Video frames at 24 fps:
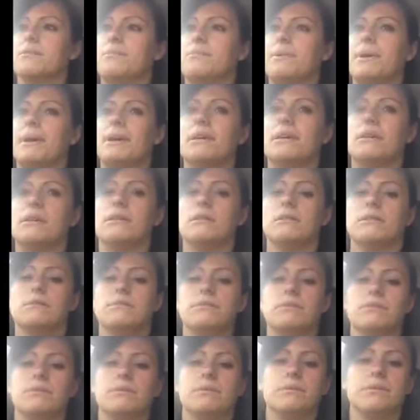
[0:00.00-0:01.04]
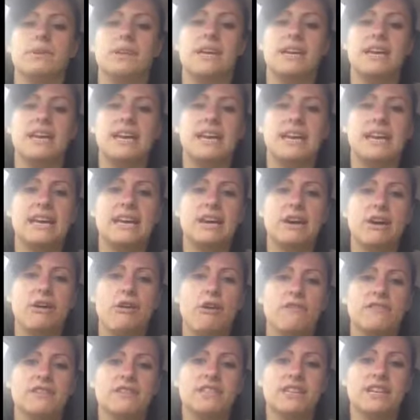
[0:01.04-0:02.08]
but
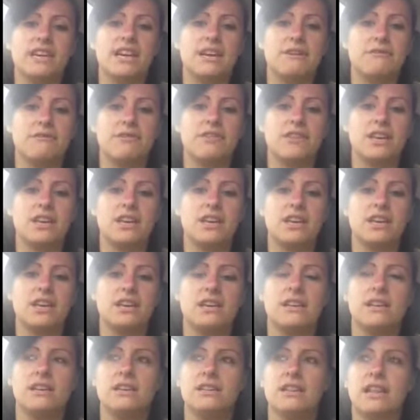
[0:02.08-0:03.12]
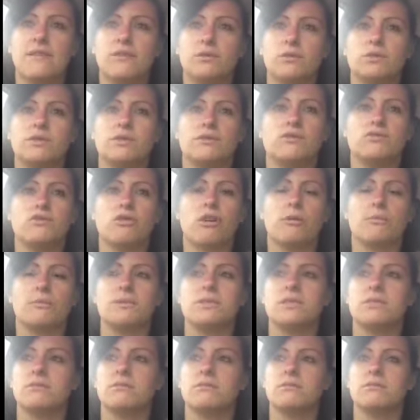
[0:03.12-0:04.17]
obviously if the levels have
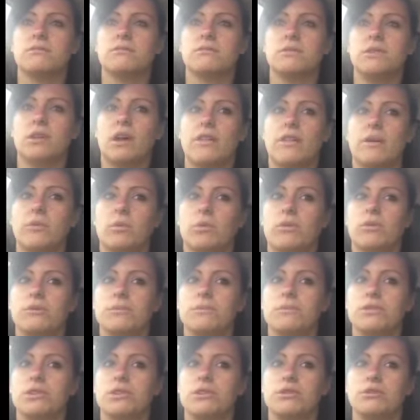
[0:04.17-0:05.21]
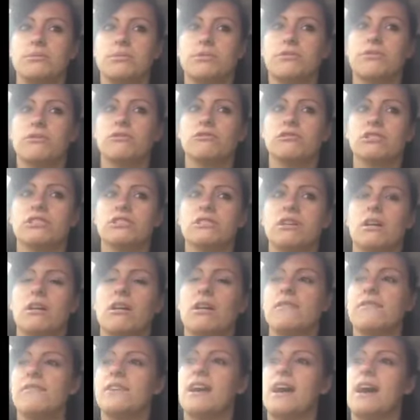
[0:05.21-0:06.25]
dropped like they want them to before I start
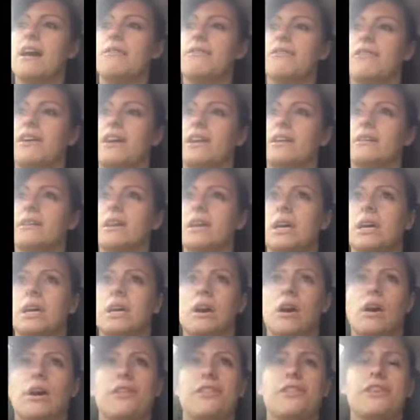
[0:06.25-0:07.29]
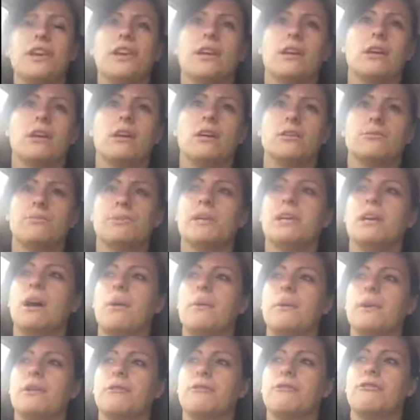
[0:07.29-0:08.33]
IVF, then I think I'd be
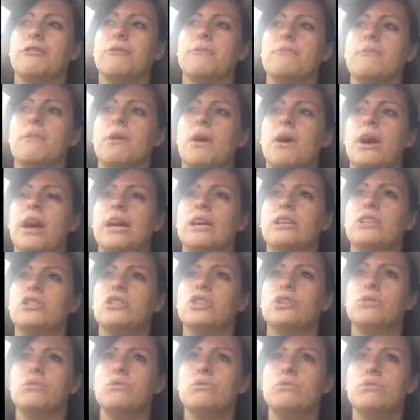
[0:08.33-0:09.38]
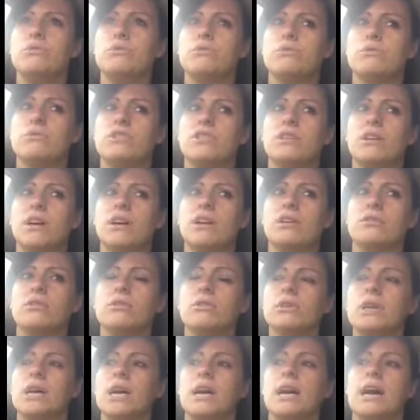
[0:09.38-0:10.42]
going from my June
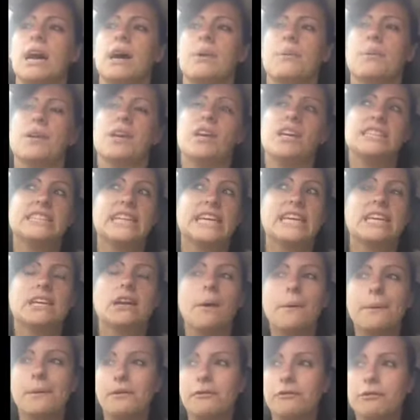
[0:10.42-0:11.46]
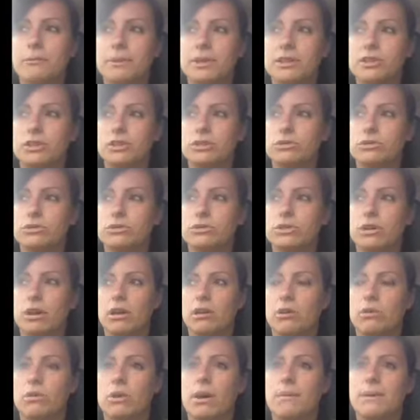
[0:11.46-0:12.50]
cycle. And when I say going from my June
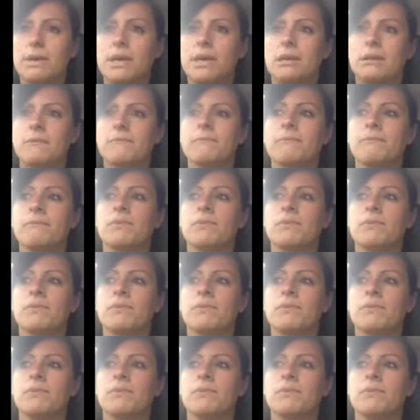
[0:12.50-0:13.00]
cycle, I mean